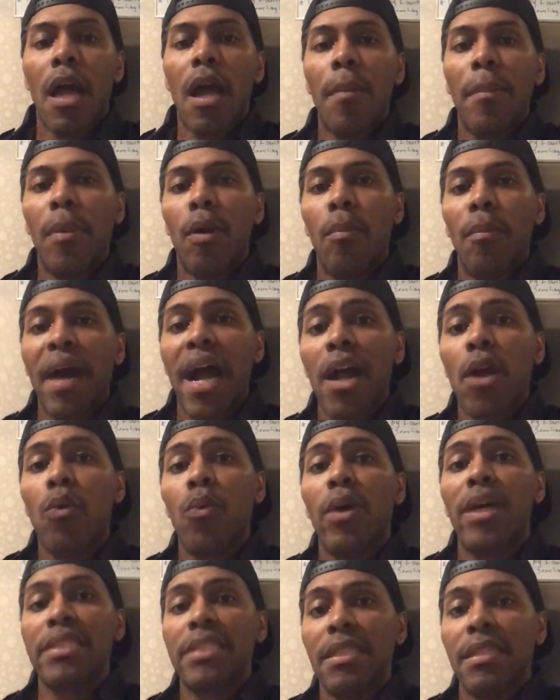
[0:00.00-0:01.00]
But my
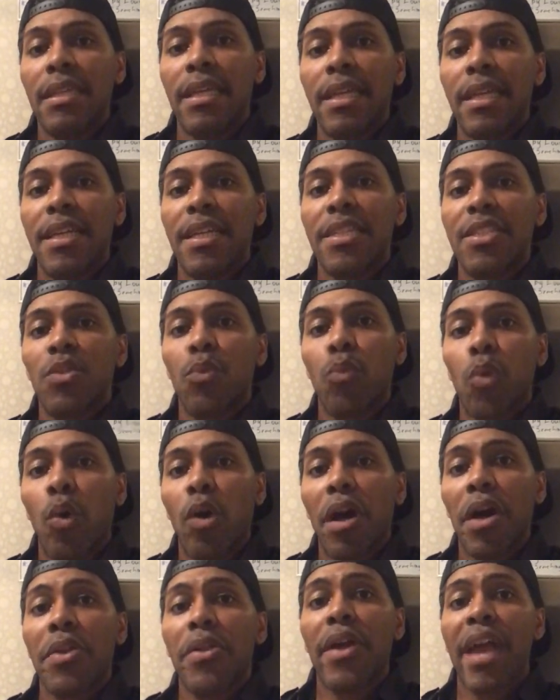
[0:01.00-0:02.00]
question is, will
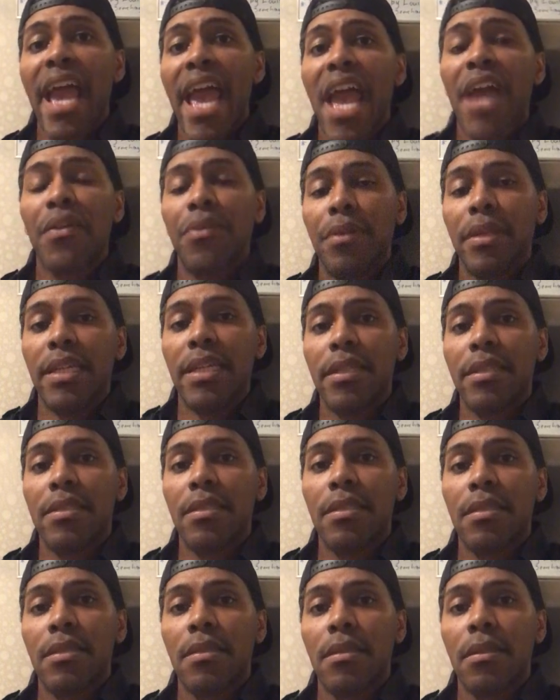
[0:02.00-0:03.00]
other
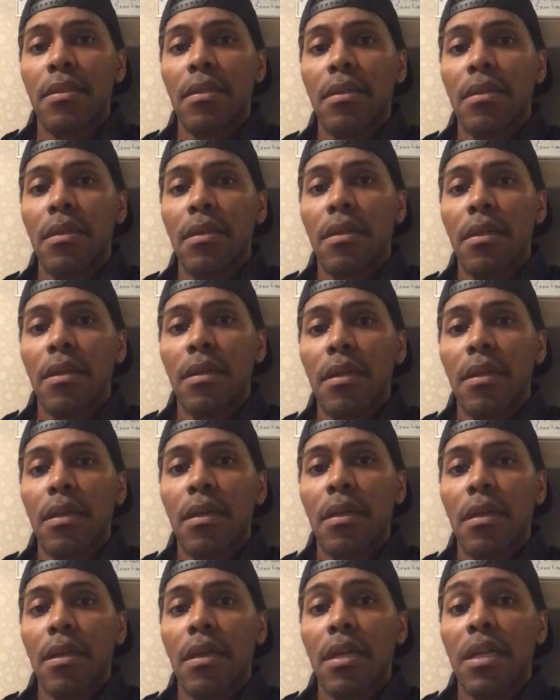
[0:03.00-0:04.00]
athletes
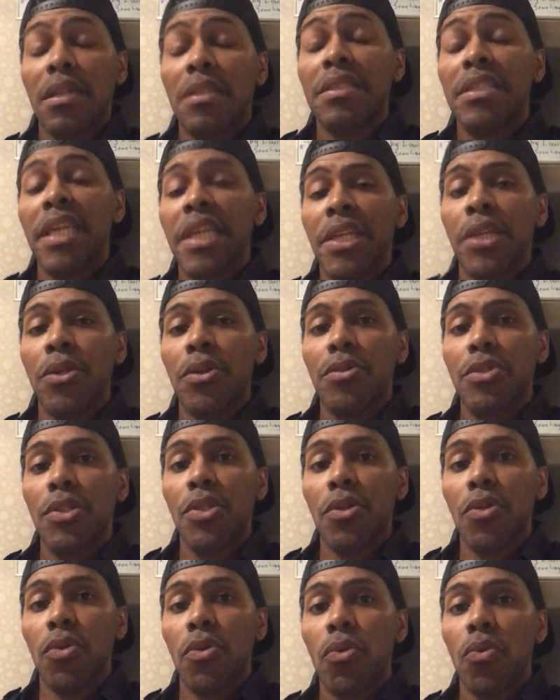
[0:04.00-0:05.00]
continue
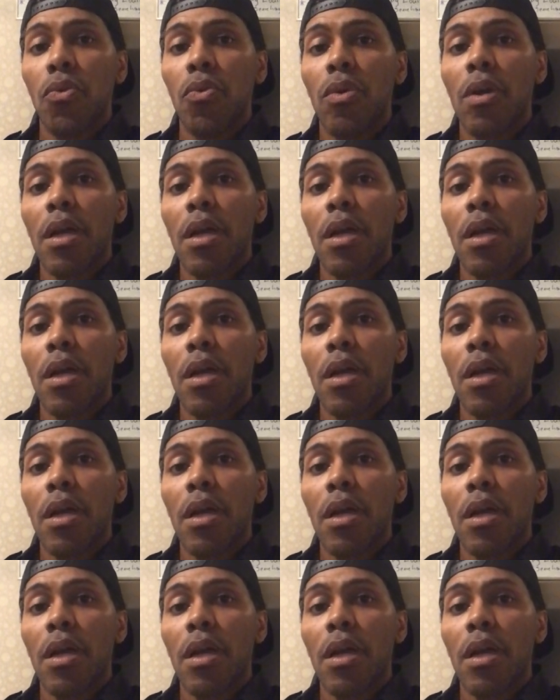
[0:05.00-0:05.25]
to